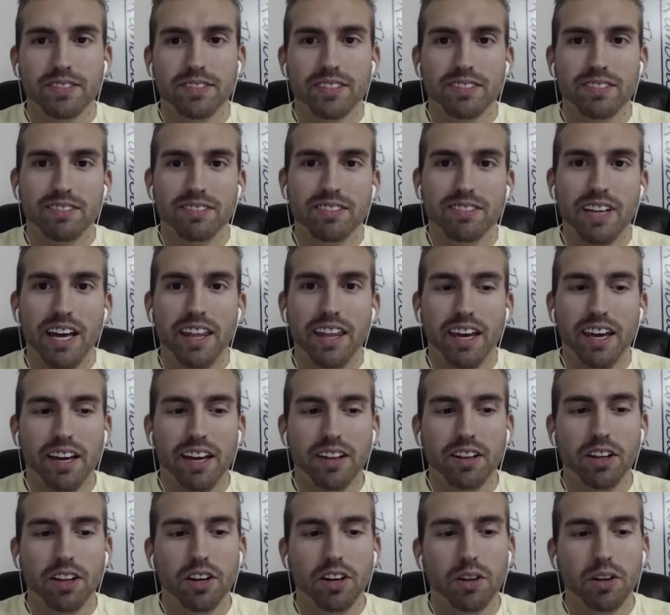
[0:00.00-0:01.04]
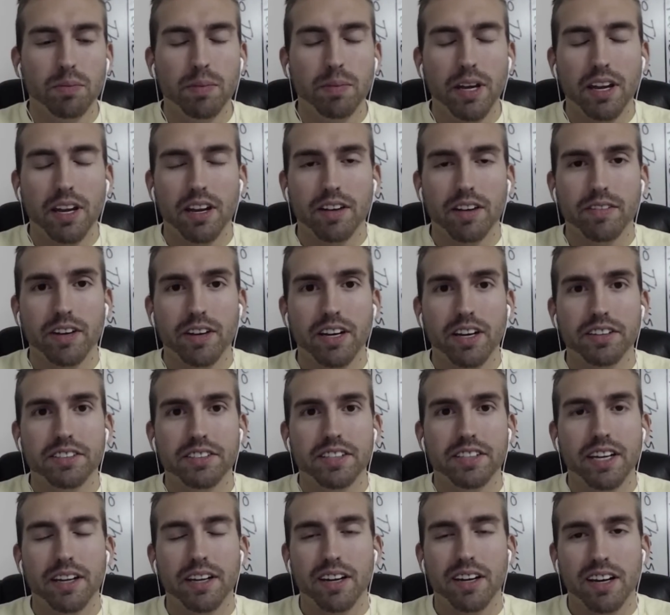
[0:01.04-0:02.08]
I think a little bit of it is
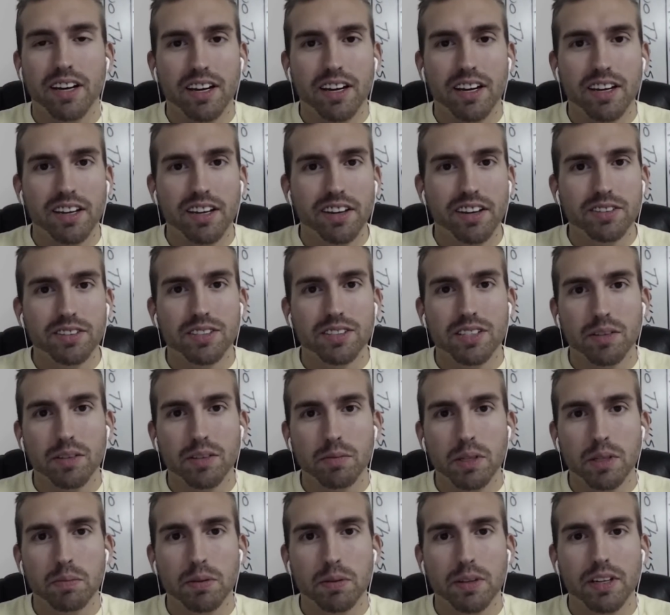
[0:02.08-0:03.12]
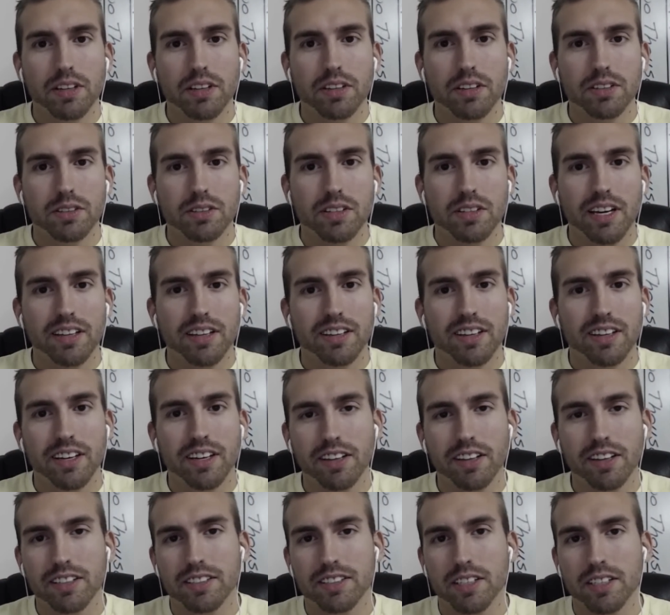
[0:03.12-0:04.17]
that, some of the players,
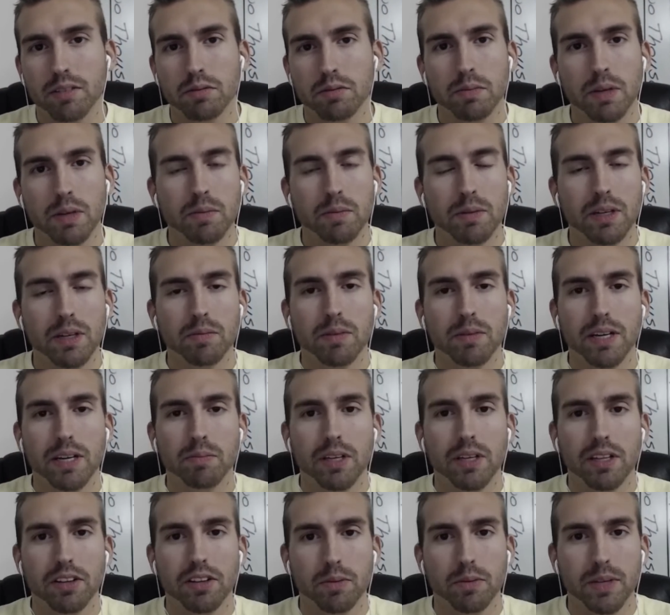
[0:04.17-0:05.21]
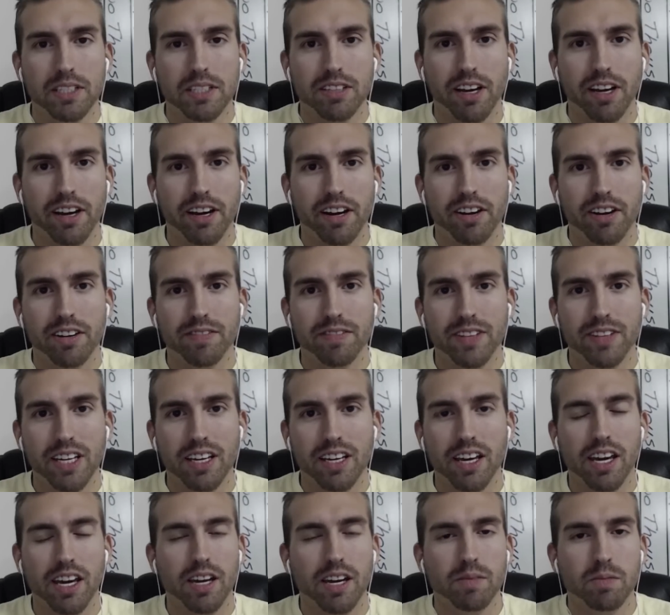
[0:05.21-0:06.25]
Killa seems maybe he might be a little bit tired of the
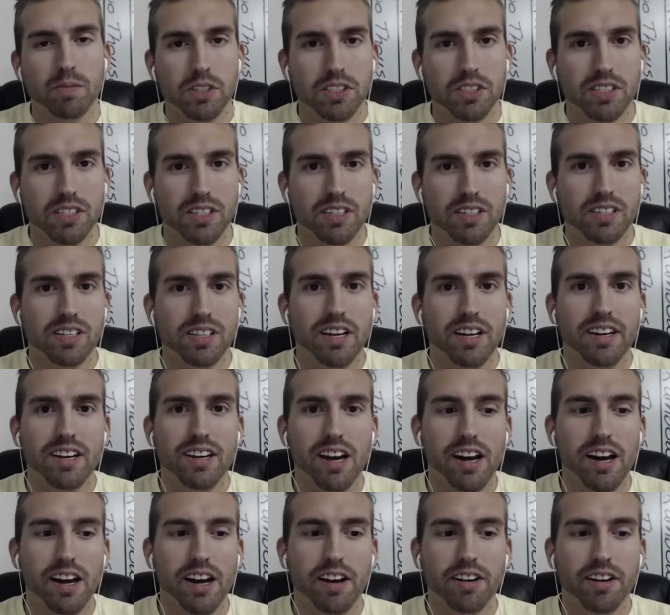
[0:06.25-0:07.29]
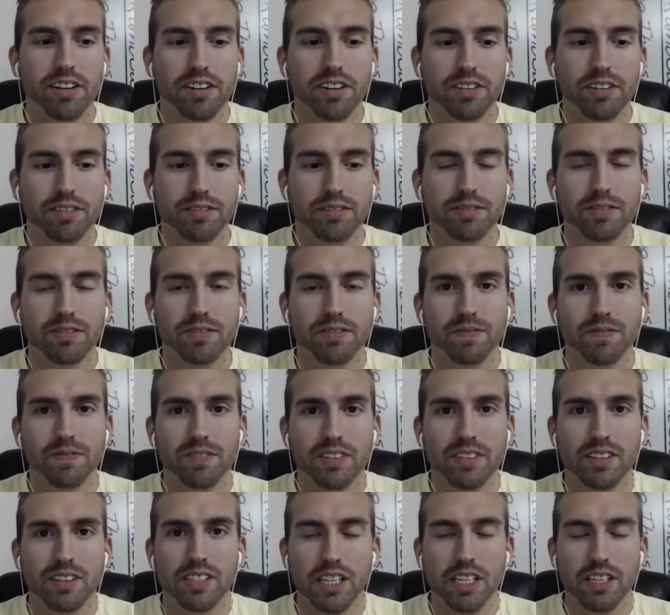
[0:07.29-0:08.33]
game, just tired of
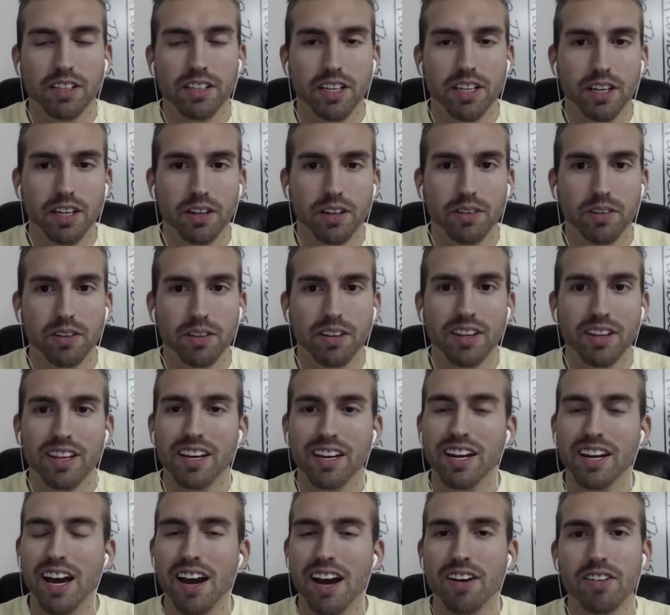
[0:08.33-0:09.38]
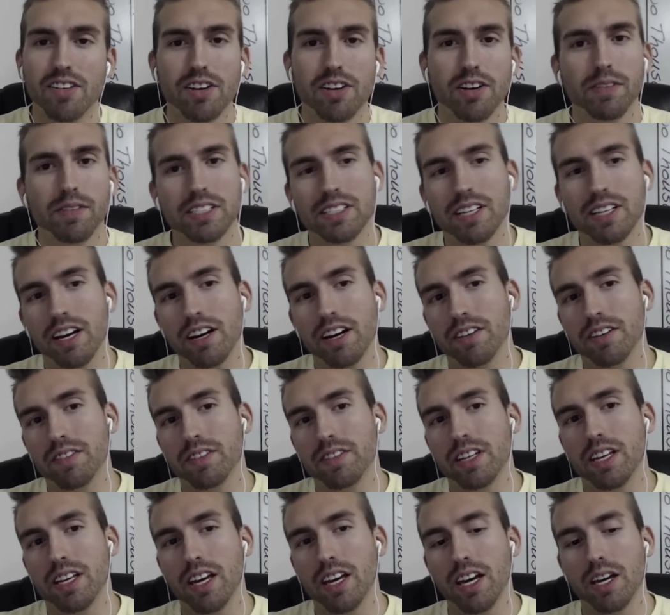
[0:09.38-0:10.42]
dealing. And I don't know if it's tired of the
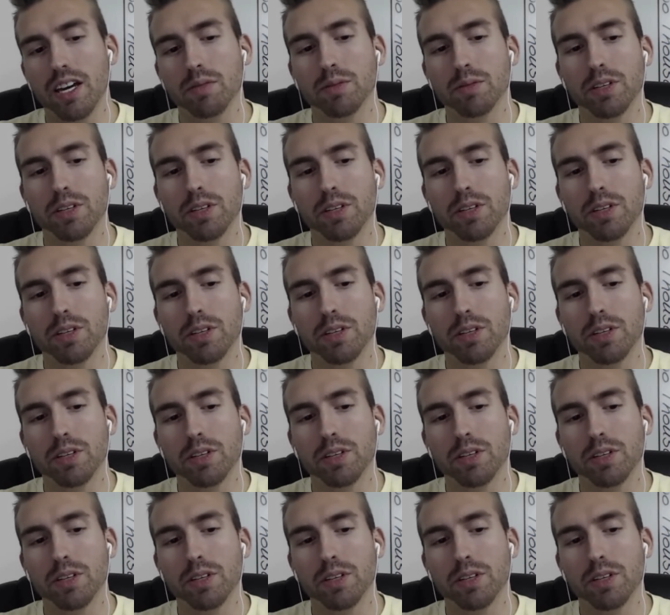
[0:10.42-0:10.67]
game or,